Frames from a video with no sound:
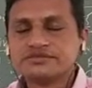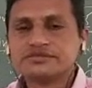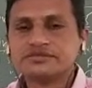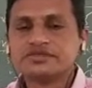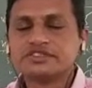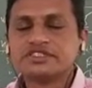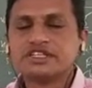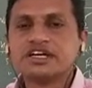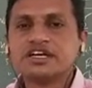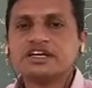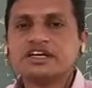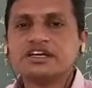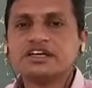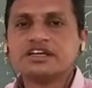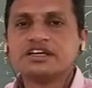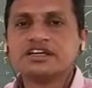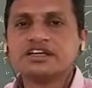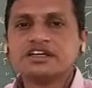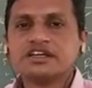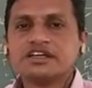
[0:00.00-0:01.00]

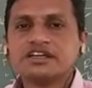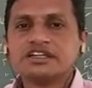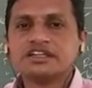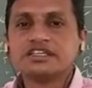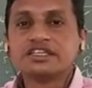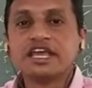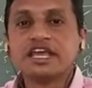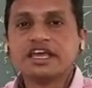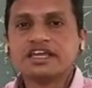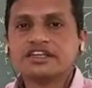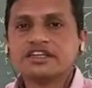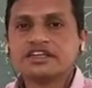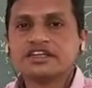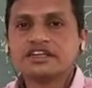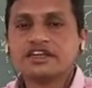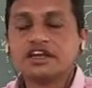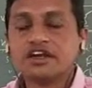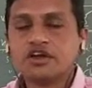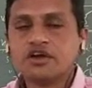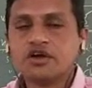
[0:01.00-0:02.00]

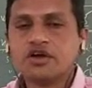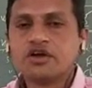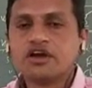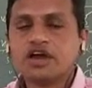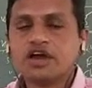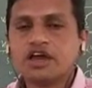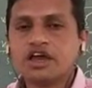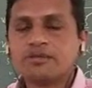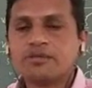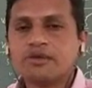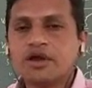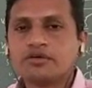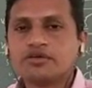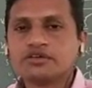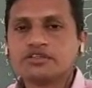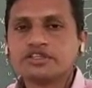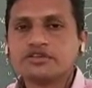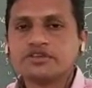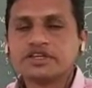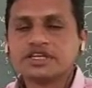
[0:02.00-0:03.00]
their law
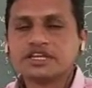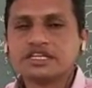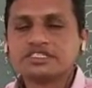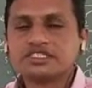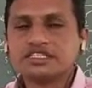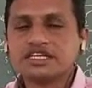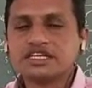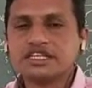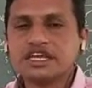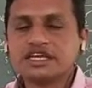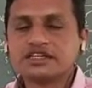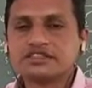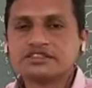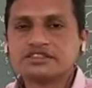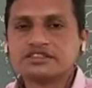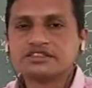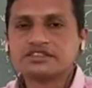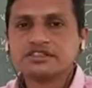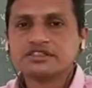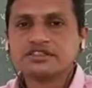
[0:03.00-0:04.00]
about we can say that
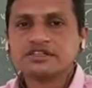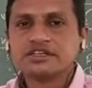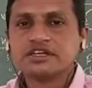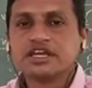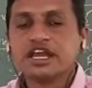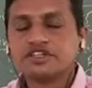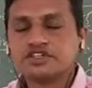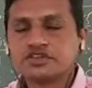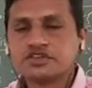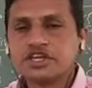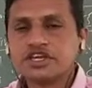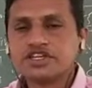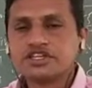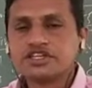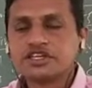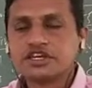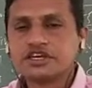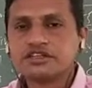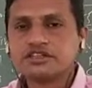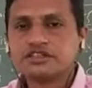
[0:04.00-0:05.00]

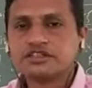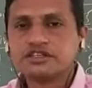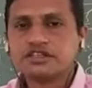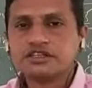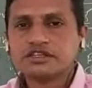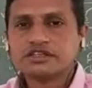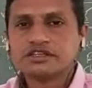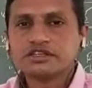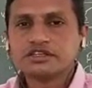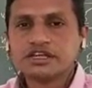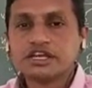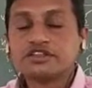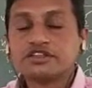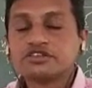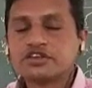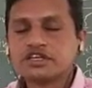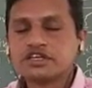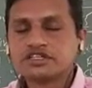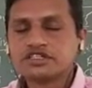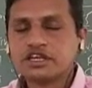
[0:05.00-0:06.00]

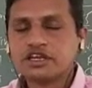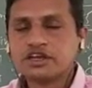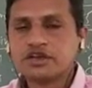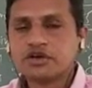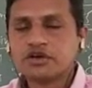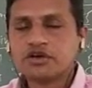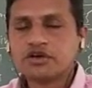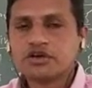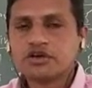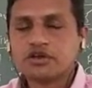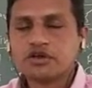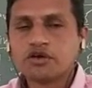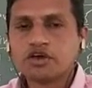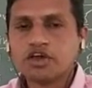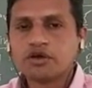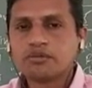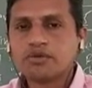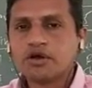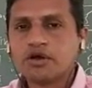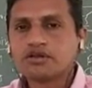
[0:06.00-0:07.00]
education law
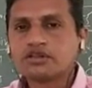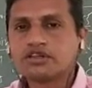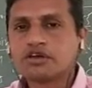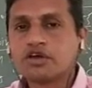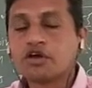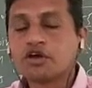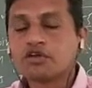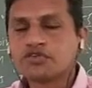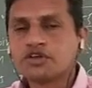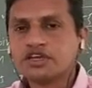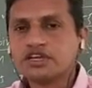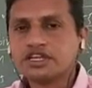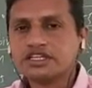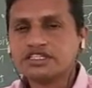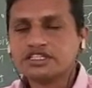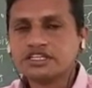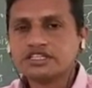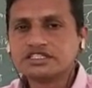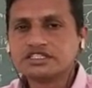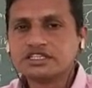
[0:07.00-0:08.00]
about the
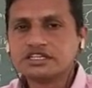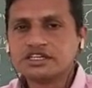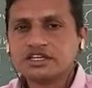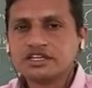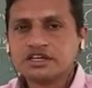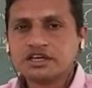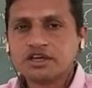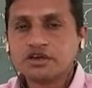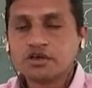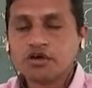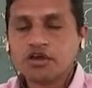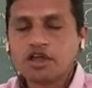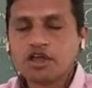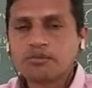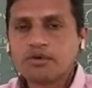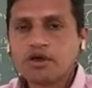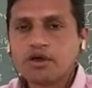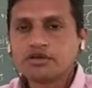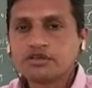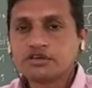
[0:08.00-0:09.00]
orphanages, law
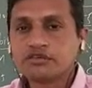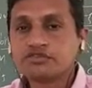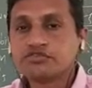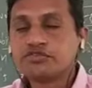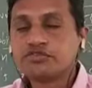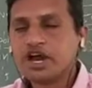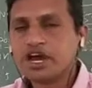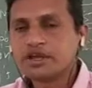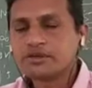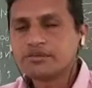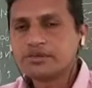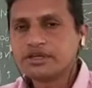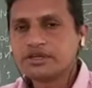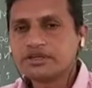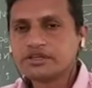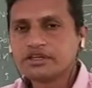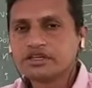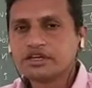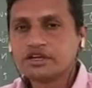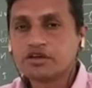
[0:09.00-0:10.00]
about the
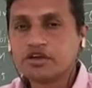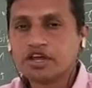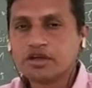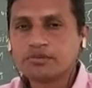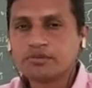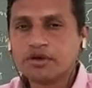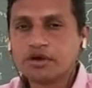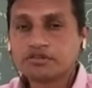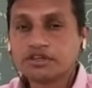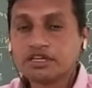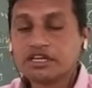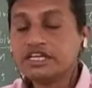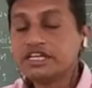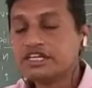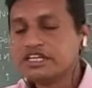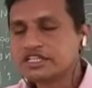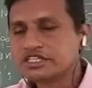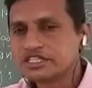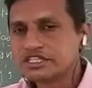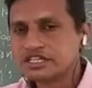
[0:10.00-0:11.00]
farming, law about the
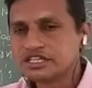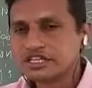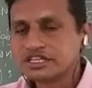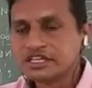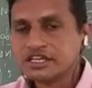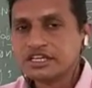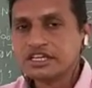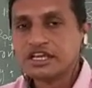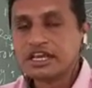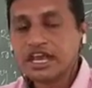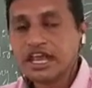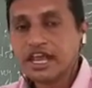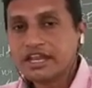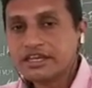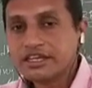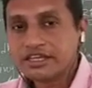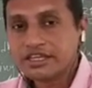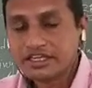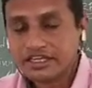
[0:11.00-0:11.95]
industry. And